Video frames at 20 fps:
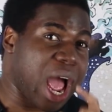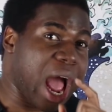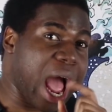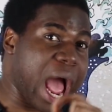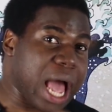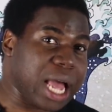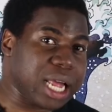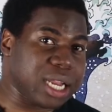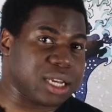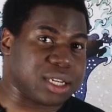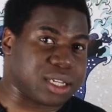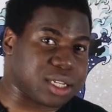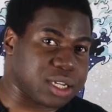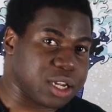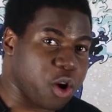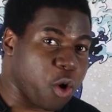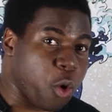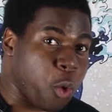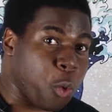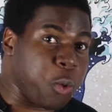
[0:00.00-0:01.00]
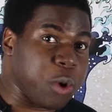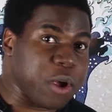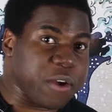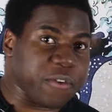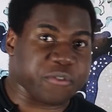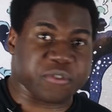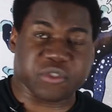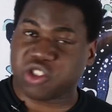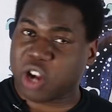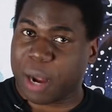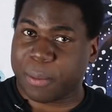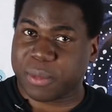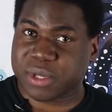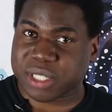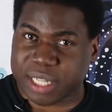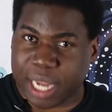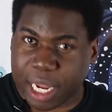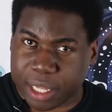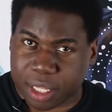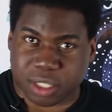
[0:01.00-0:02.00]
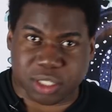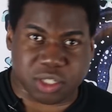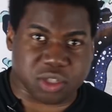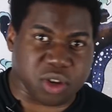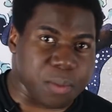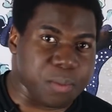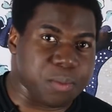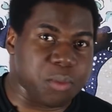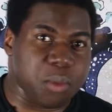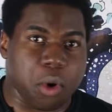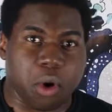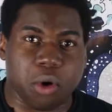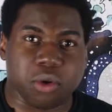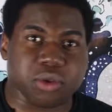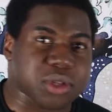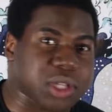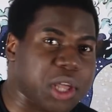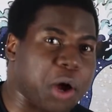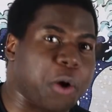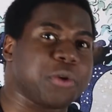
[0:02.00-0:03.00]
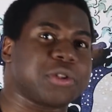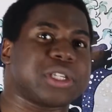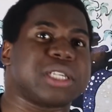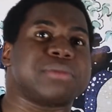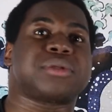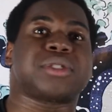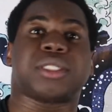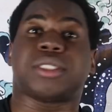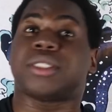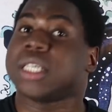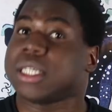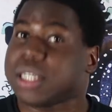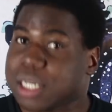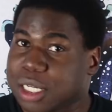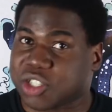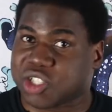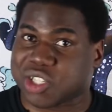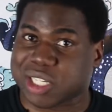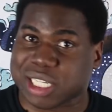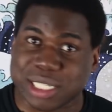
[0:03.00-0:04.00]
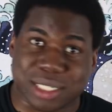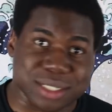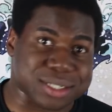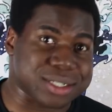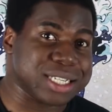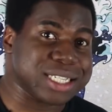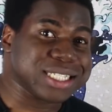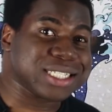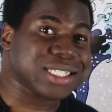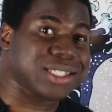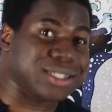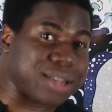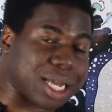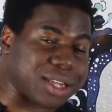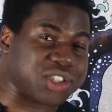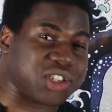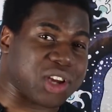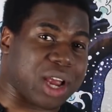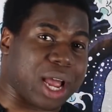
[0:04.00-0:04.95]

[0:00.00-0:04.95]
And with Shamans getting some more totem synergies, such